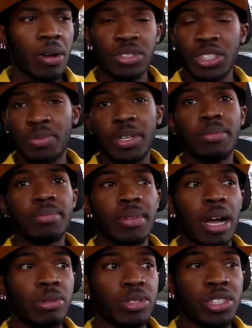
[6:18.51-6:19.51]
was just being
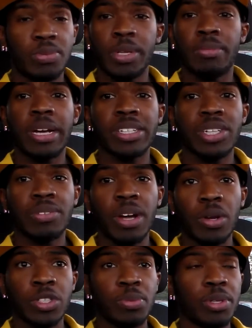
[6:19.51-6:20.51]
myself.
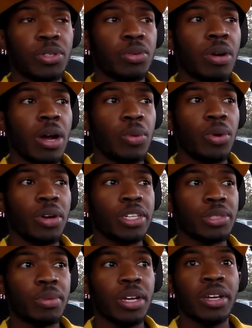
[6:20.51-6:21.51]
I was just being who I
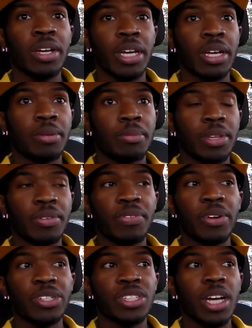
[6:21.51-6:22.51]
was. But the
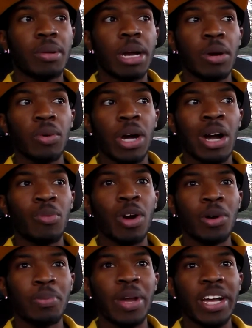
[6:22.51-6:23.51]
first time I
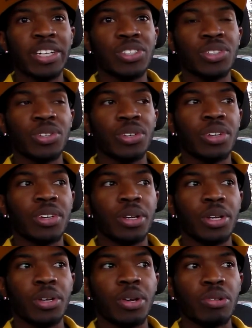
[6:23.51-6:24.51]
walked past her,
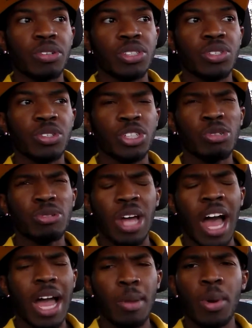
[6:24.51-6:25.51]
you know, in the store, she was
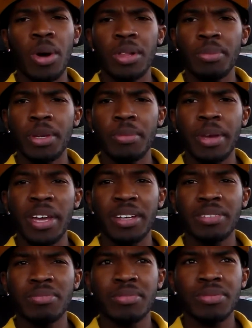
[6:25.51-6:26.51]
eyeballing me,
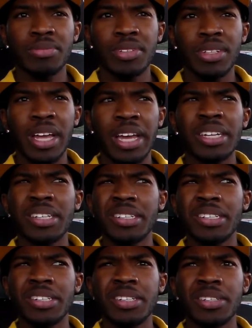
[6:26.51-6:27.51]
man, like
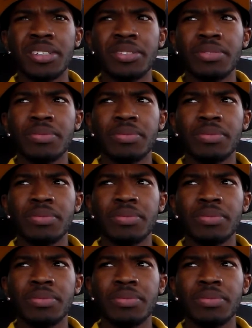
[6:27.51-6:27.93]
in a